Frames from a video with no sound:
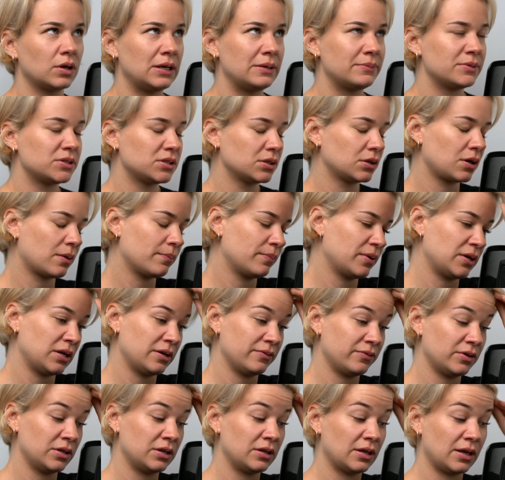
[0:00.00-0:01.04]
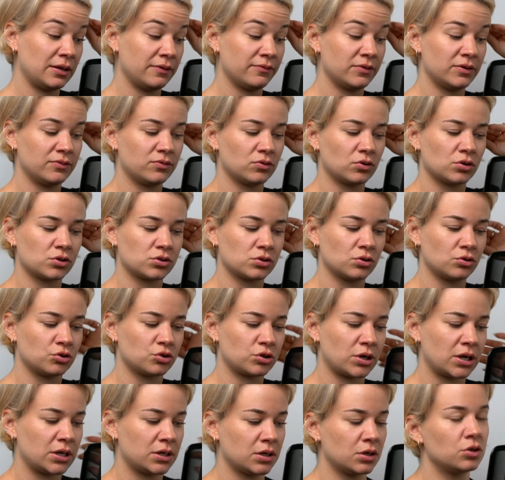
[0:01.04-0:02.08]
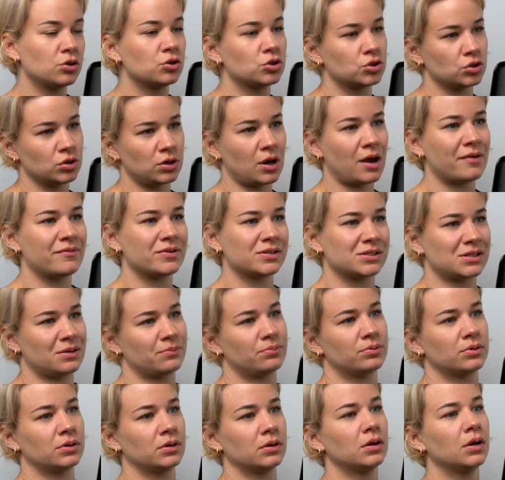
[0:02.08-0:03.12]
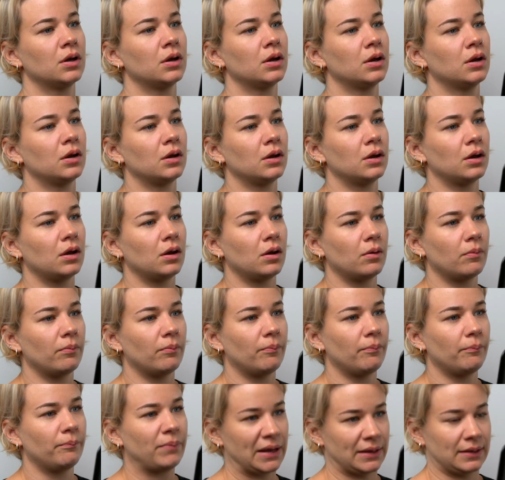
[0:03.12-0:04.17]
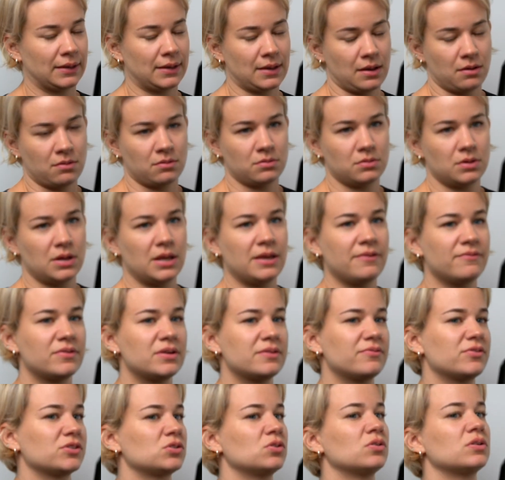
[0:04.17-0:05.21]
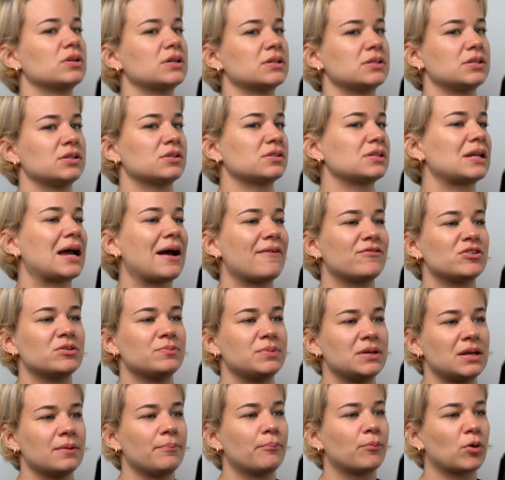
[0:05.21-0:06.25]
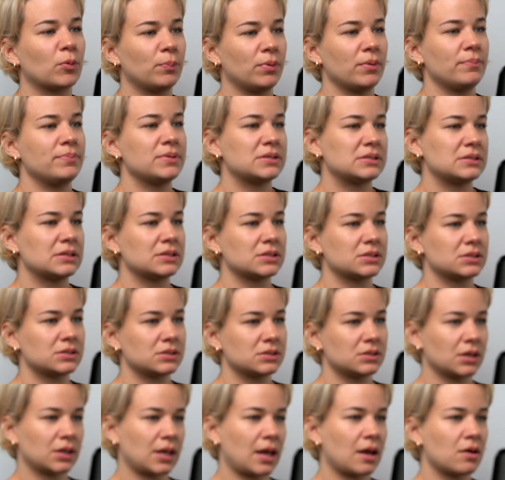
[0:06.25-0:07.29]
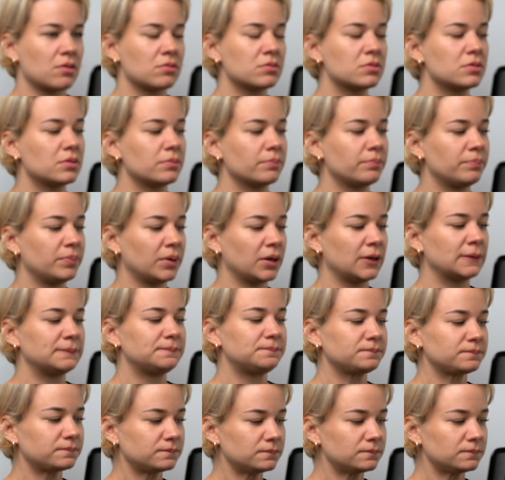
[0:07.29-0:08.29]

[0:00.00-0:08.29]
limited company, even if you're a sole trader, you should have a separate bank account. Even if it doesn't have to be a proper business account, but